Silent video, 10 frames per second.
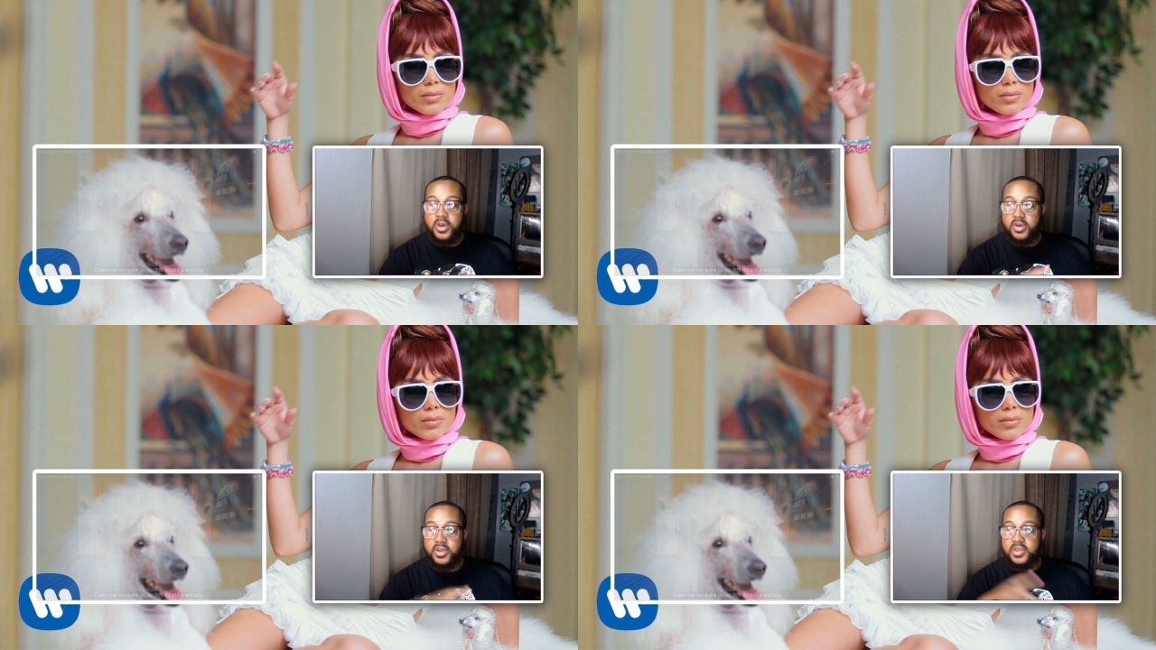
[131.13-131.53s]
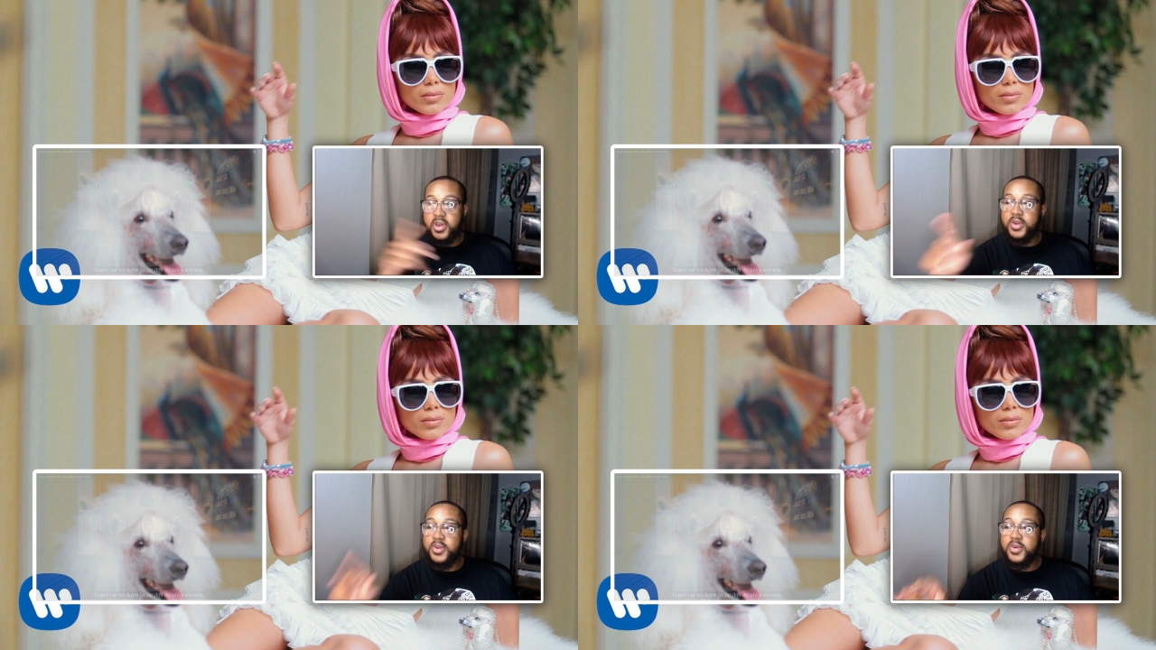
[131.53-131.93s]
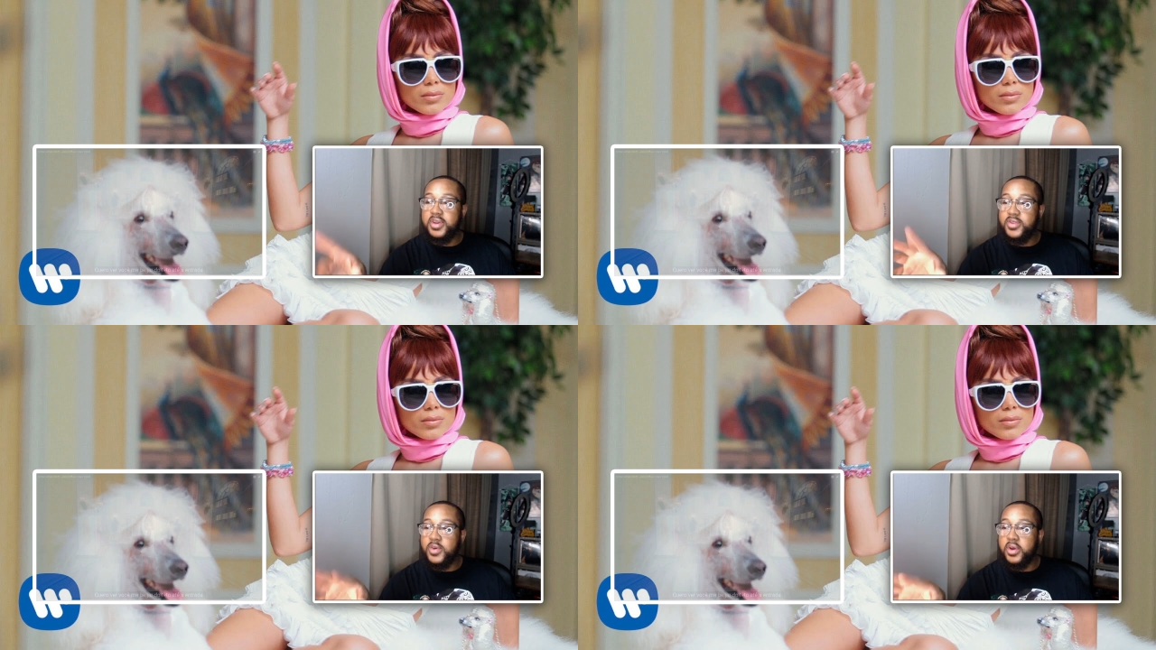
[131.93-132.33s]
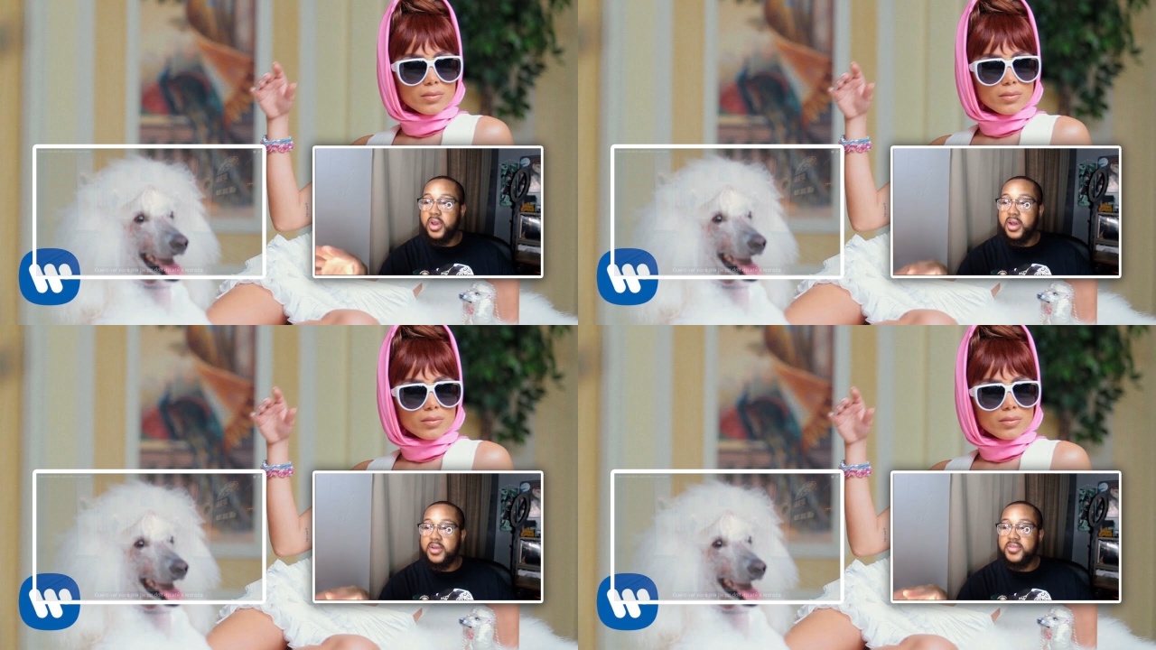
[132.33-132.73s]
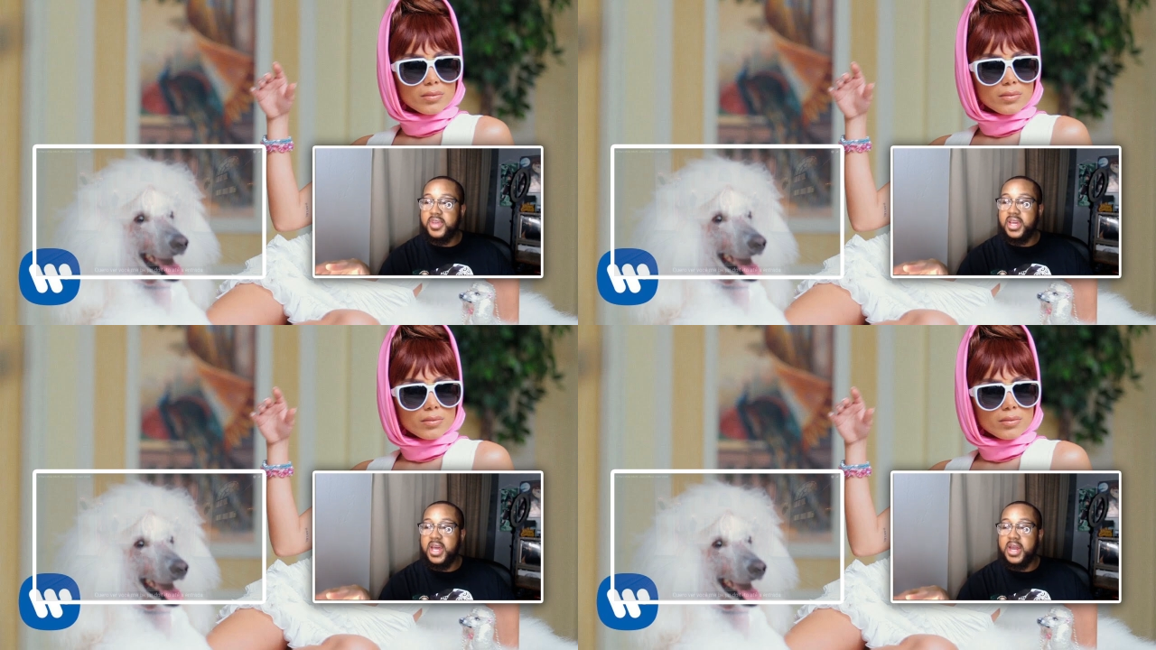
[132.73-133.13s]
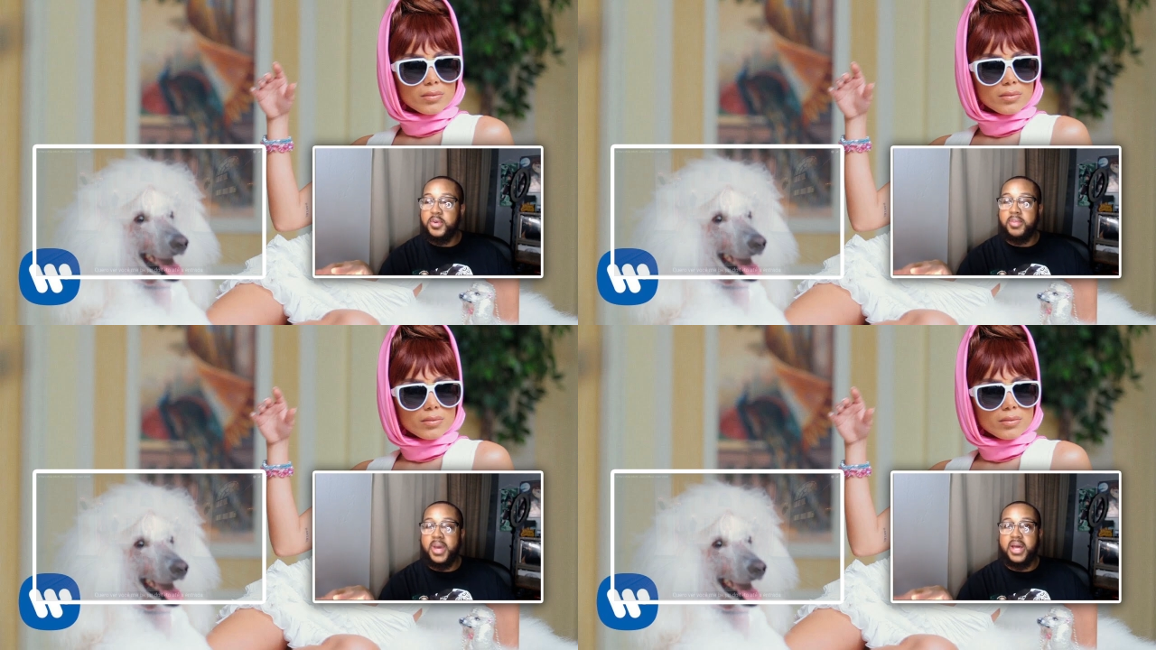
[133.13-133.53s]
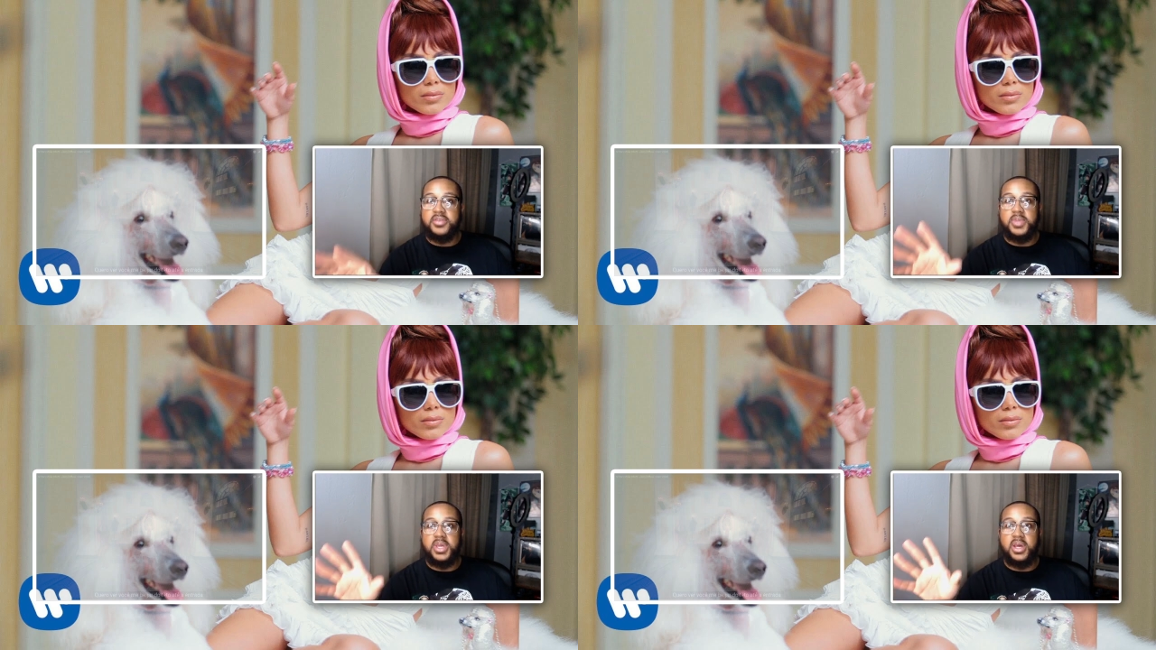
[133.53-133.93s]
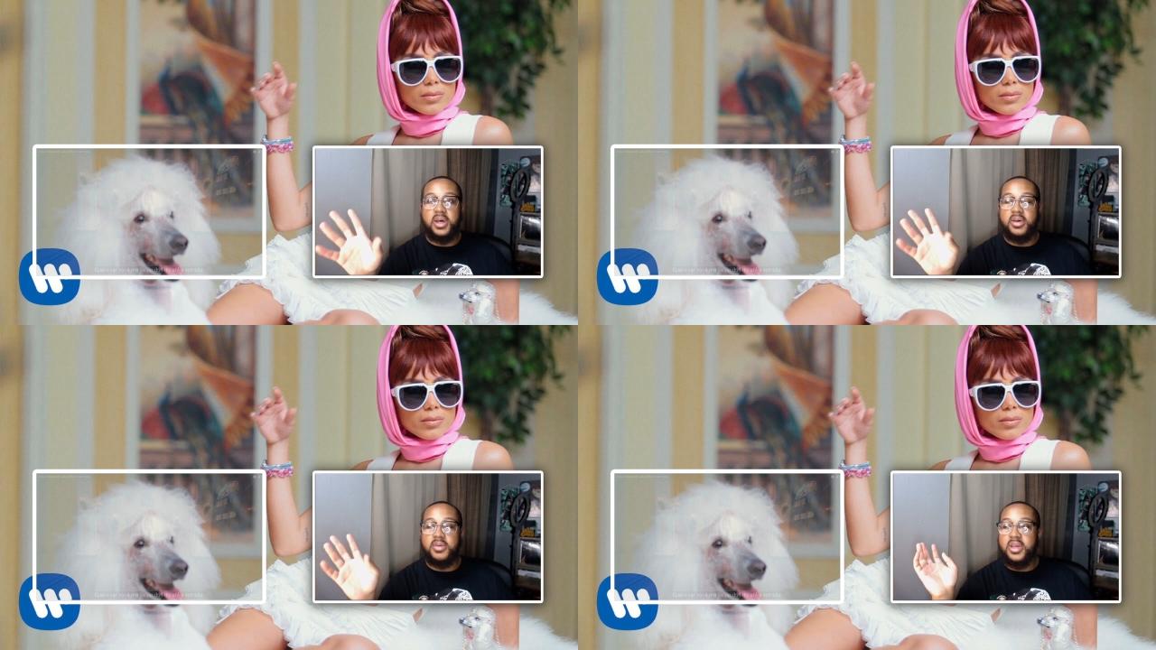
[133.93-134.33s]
Speaker 1: because her doing this choreography, it kind of reminds me of